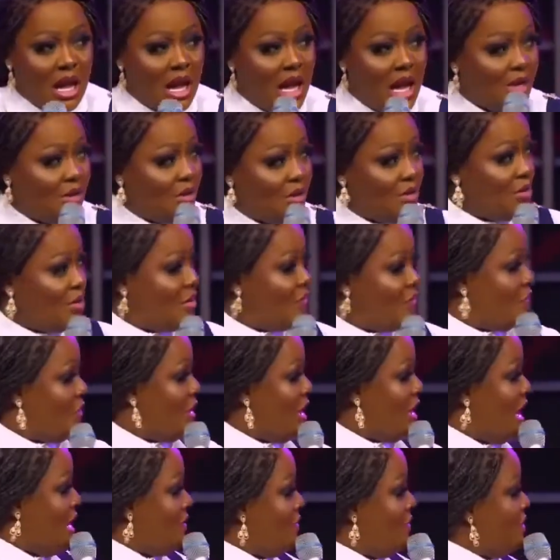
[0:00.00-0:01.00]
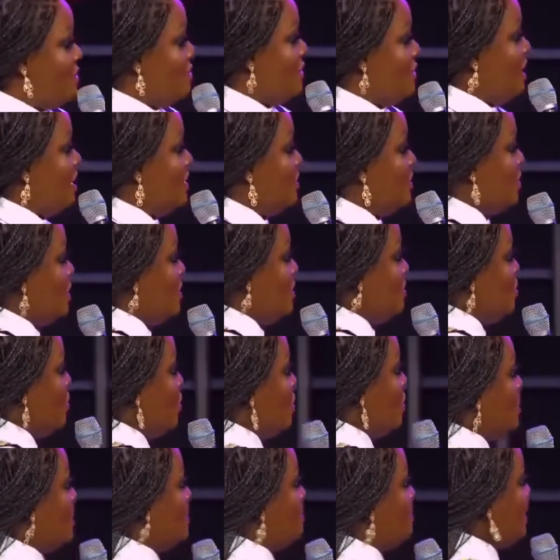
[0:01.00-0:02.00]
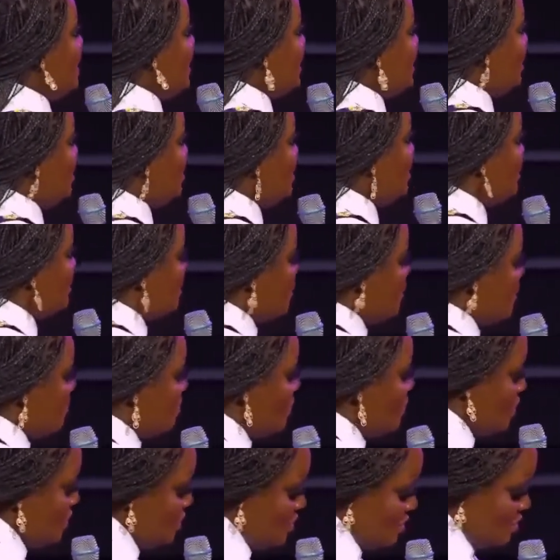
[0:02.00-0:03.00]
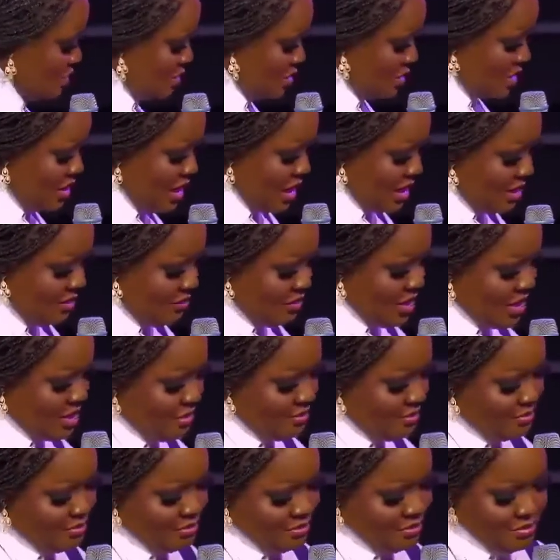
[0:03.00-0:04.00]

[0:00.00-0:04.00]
I don't know if we have know the meaning of Omo Naigbe.